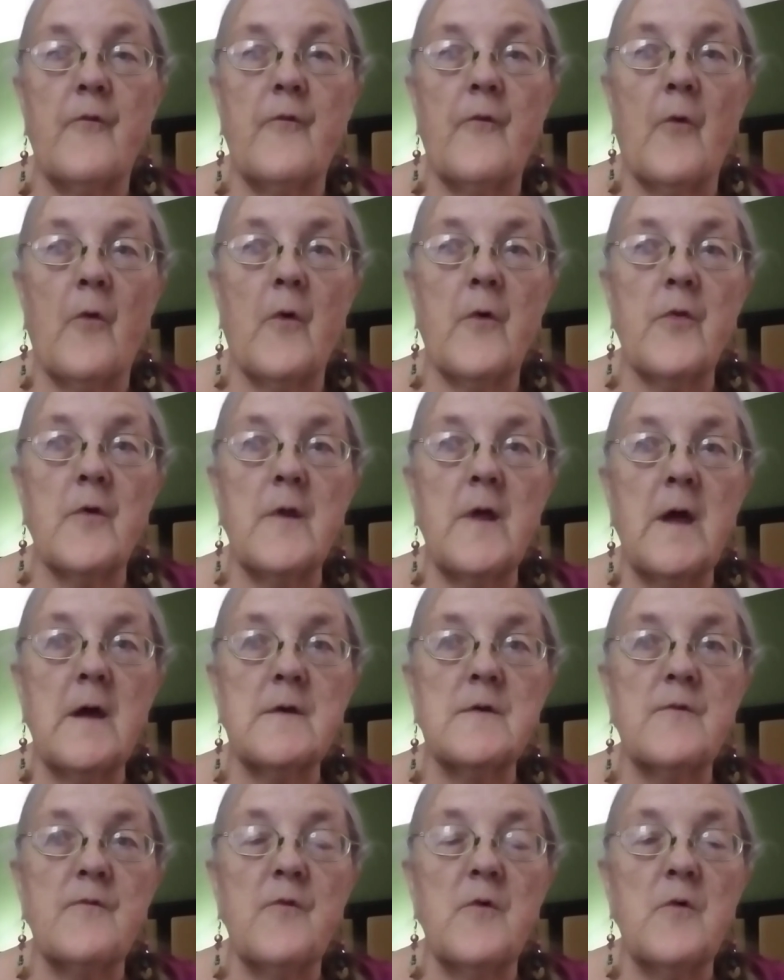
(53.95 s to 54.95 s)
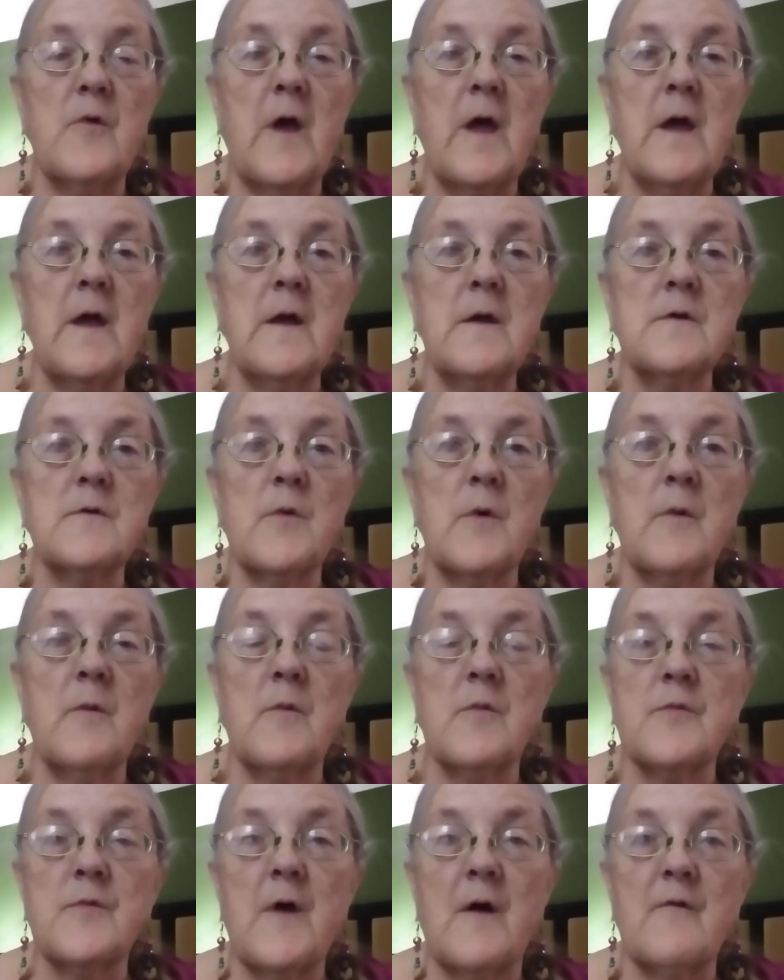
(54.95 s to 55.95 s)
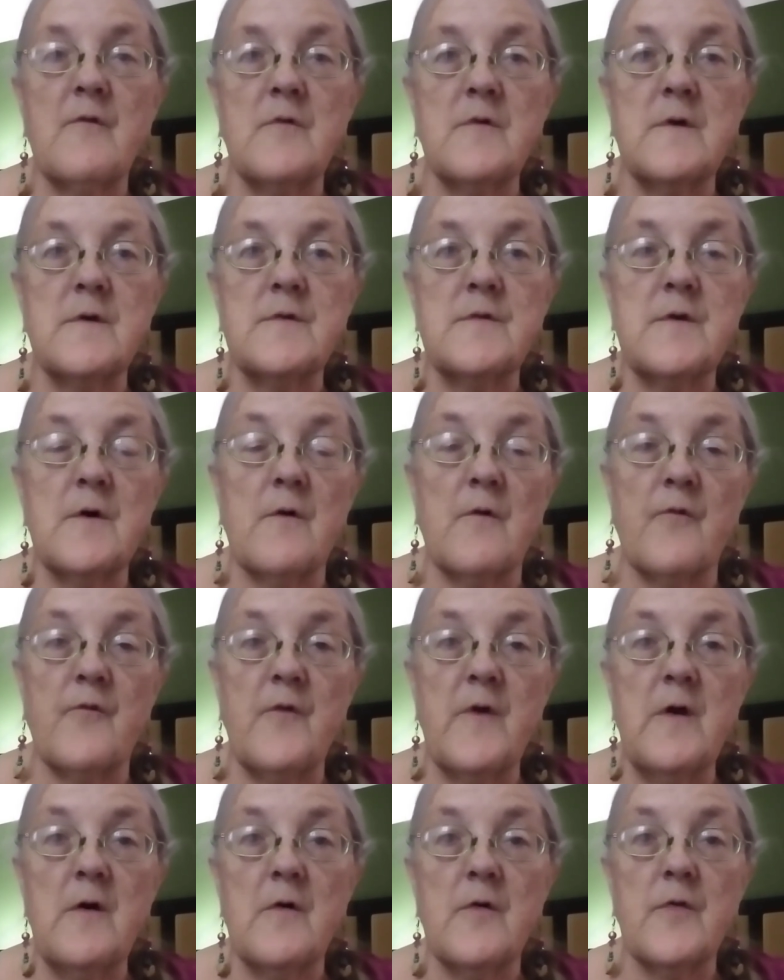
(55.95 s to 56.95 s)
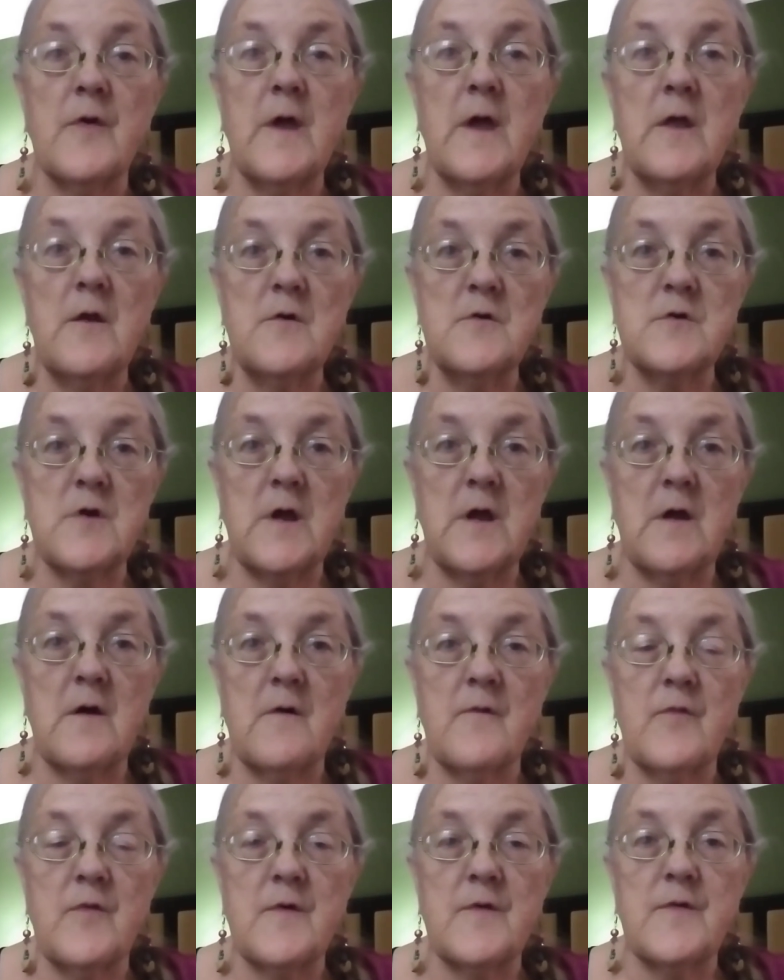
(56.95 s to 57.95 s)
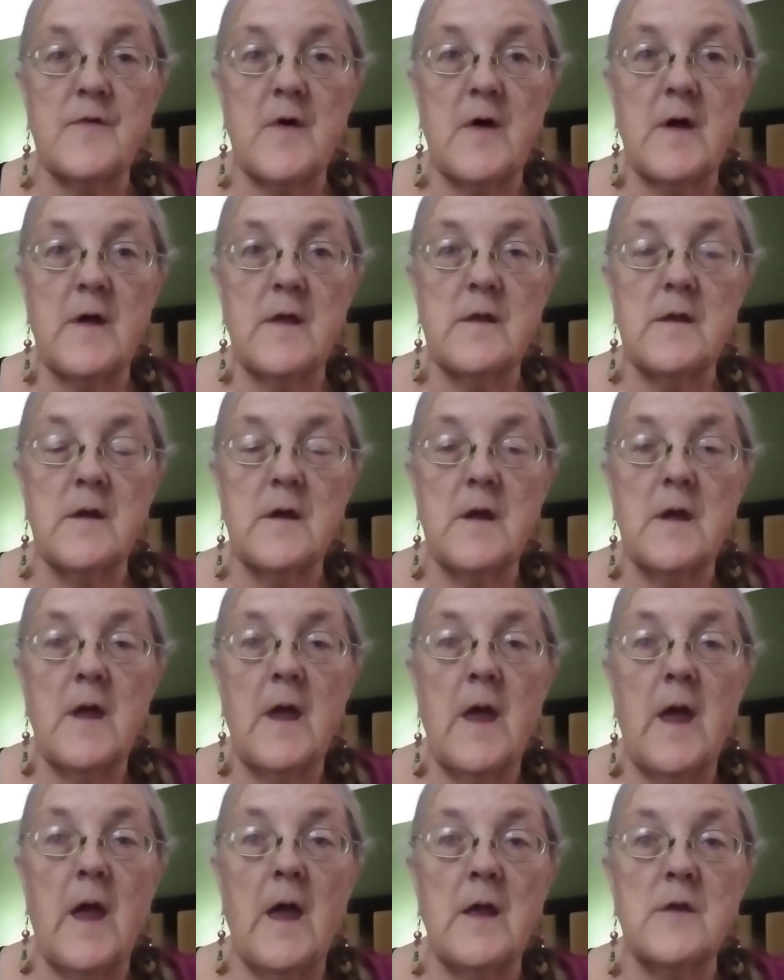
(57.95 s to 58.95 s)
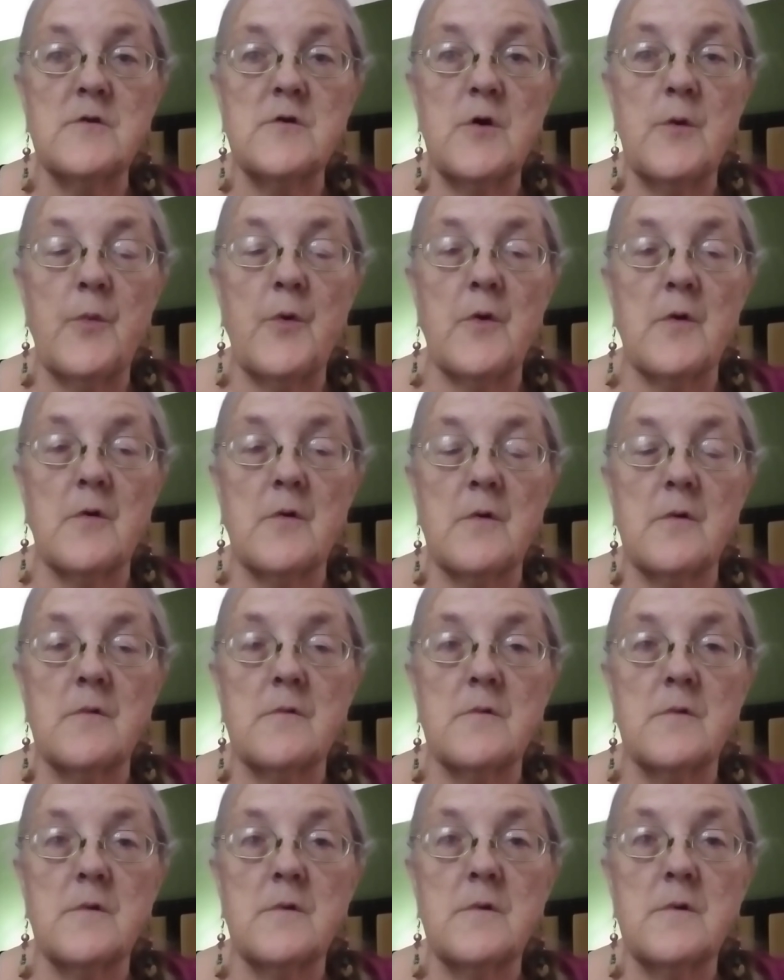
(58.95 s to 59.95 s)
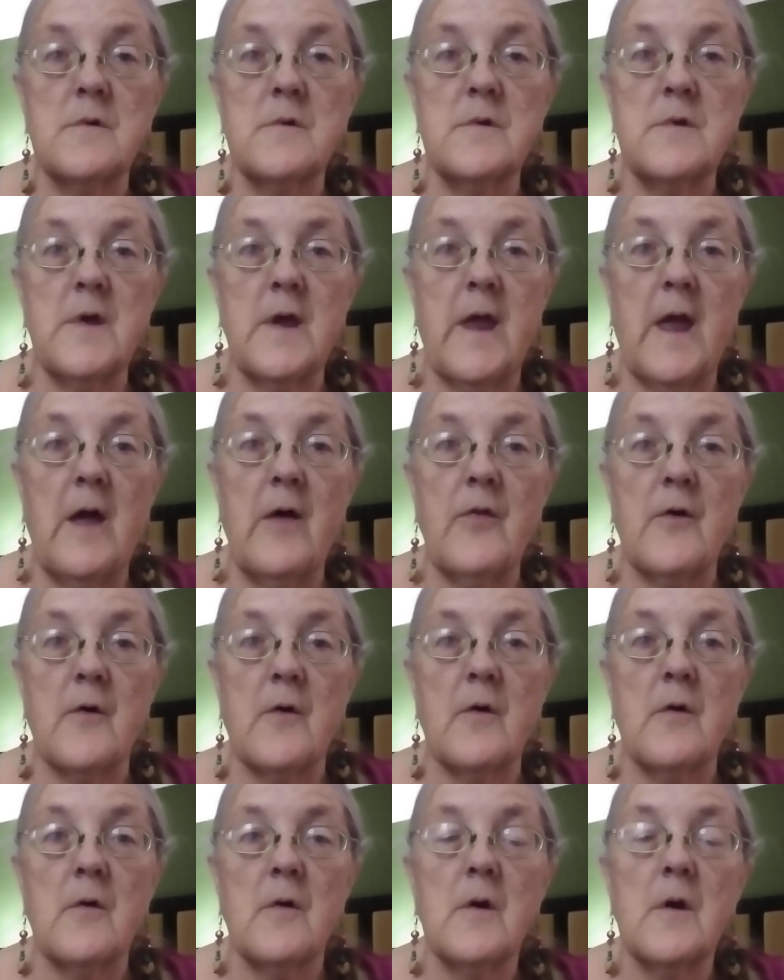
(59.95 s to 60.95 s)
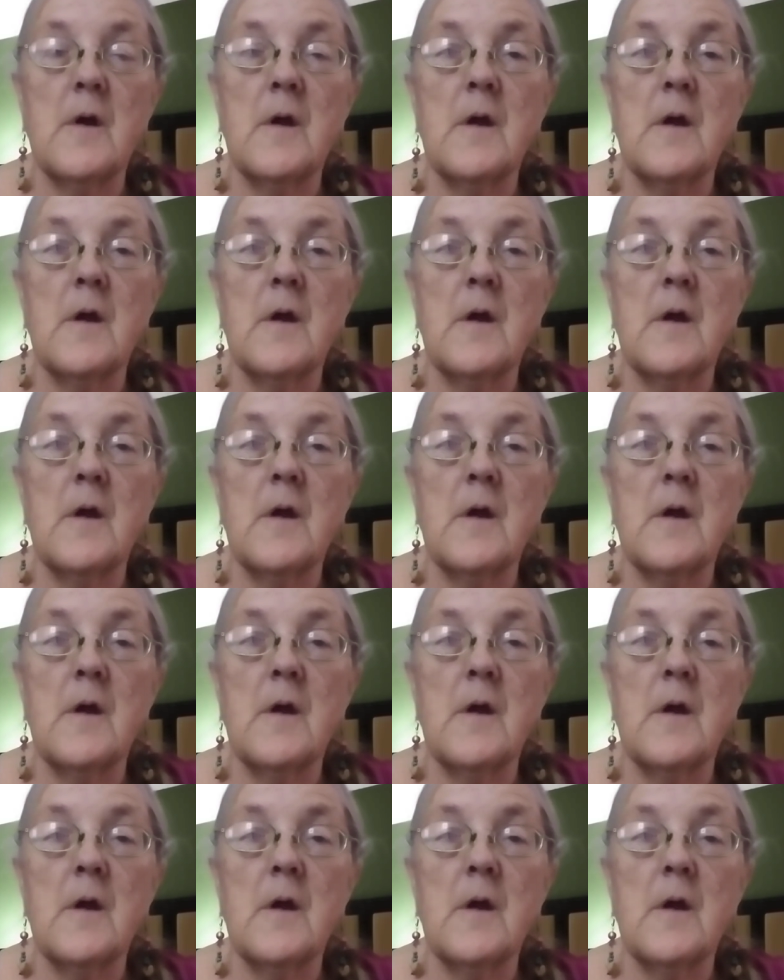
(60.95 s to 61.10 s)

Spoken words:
for the next few days we will definitely still feel the energy of the Sun and Jupiter together,